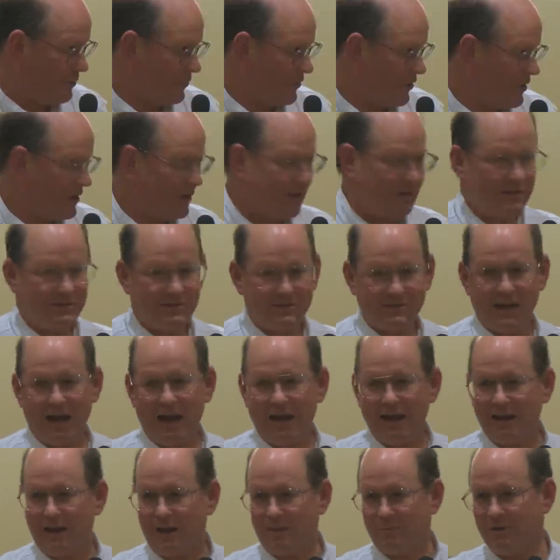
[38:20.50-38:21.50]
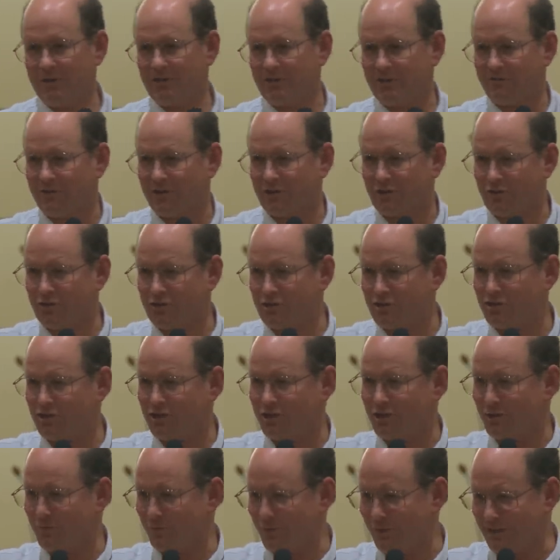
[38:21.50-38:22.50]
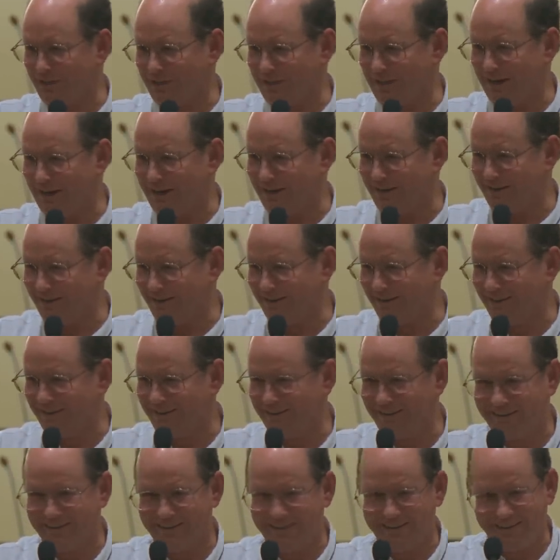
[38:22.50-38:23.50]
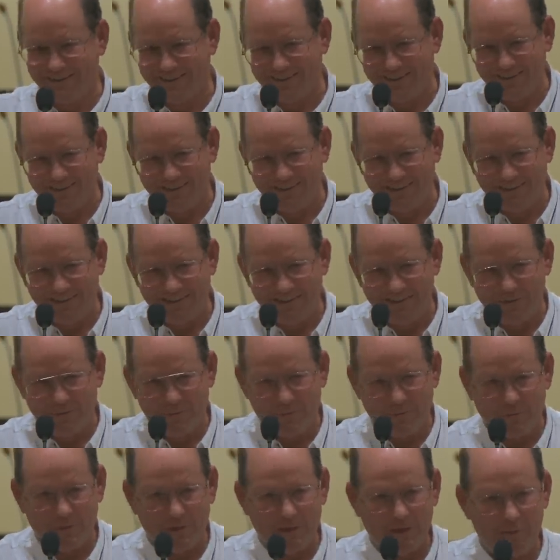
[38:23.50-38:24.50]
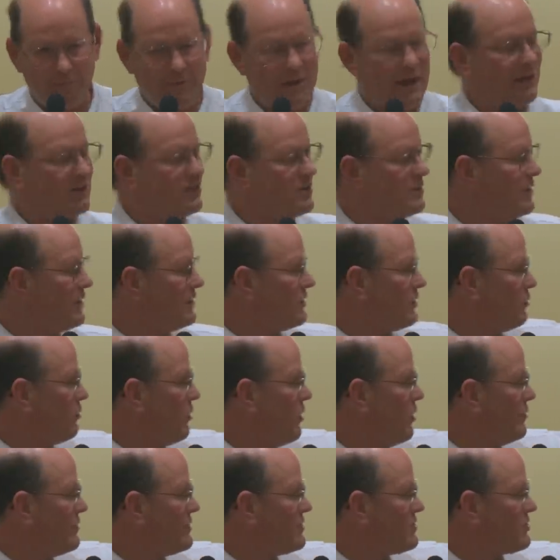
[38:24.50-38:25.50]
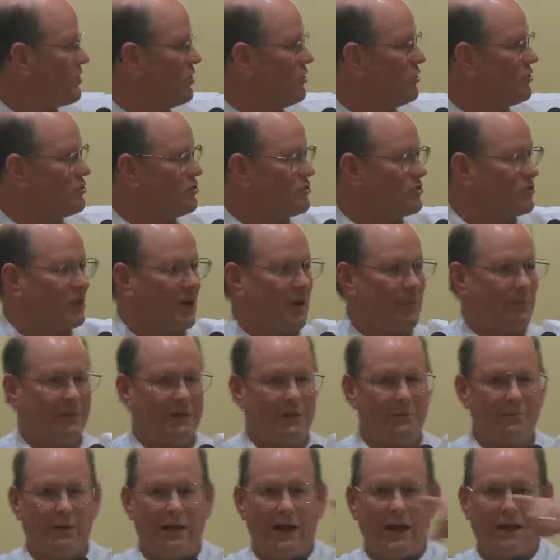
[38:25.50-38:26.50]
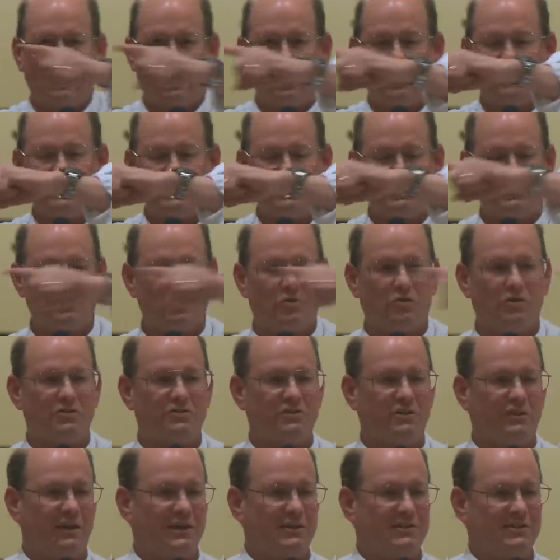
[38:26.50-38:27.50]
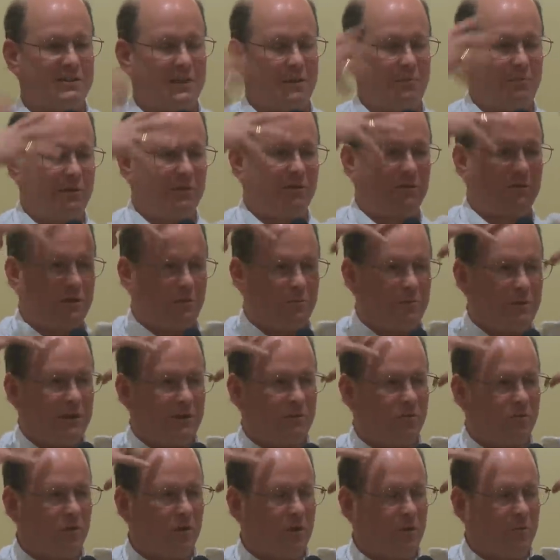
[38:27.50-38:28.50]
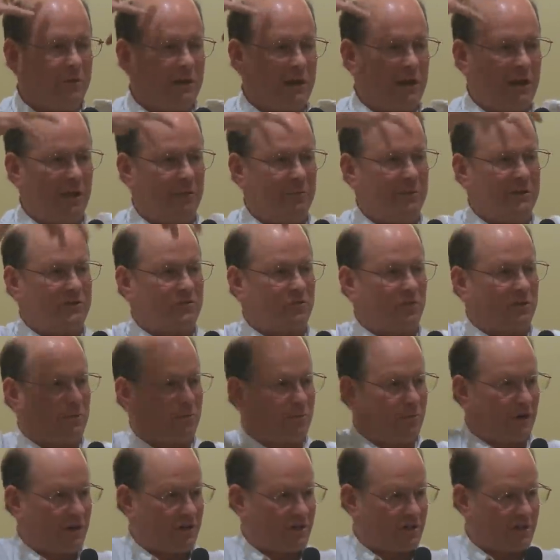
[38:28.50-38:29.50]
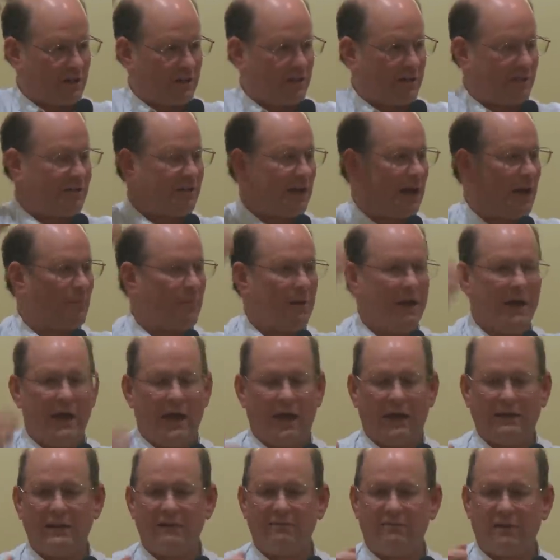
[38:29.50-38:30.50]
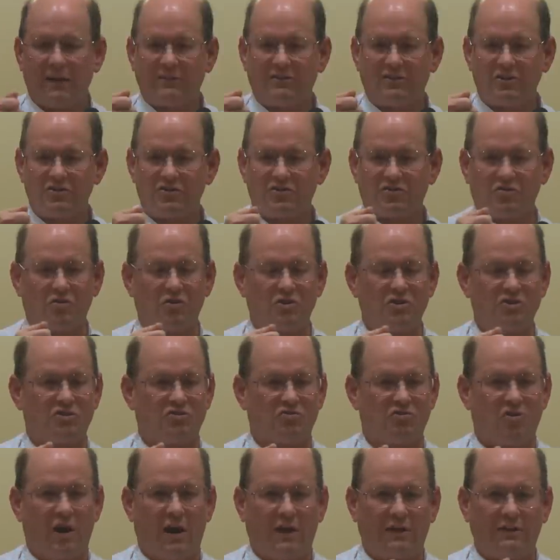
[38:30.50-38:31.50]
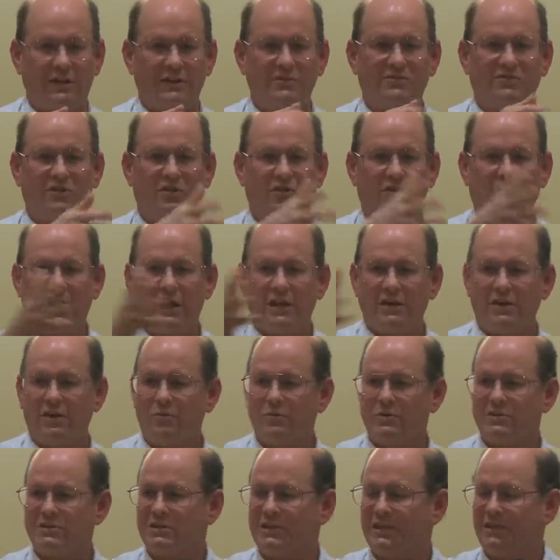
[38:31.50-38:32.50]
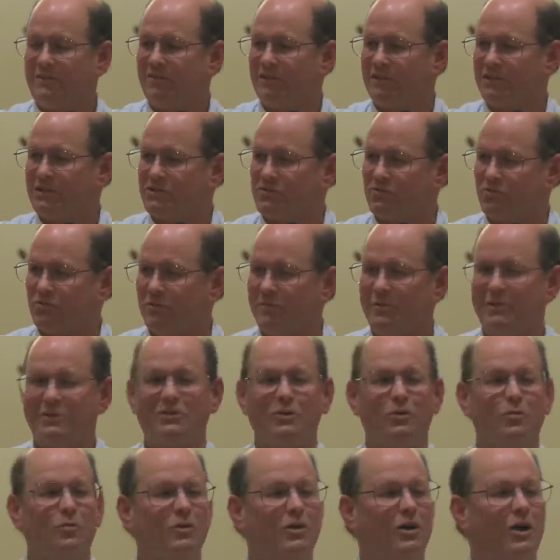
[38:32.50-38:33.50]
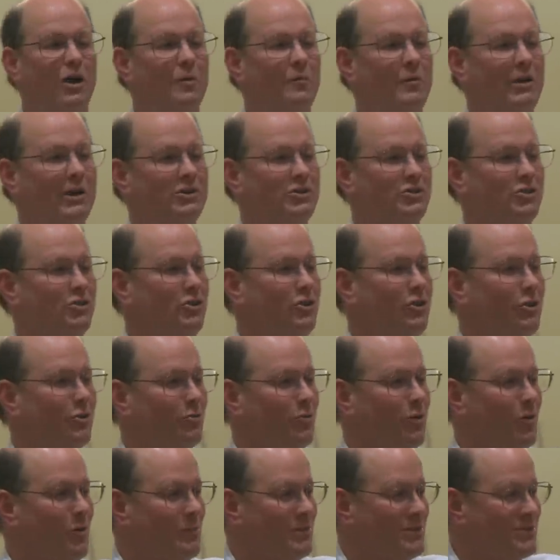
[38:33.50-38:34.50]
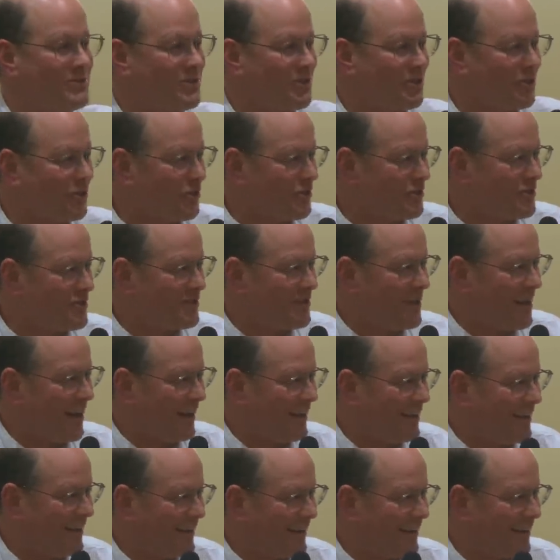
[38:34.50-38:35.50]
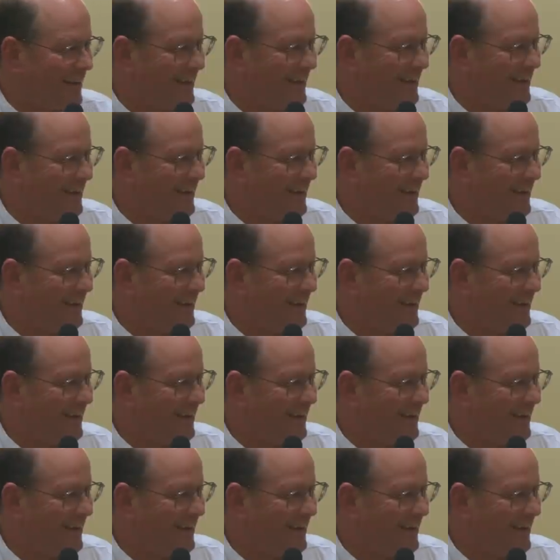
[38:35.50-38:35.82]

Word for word: You can decide how much of a Christian you really are. Imagine that the Roman soldiers come and they block all these doors, and they step into their big Roman helmets with a brush on the top, and they've got their swords drawn, and they said, "Okay, no one's leaving this room until we all make sure you're Romans in good standing.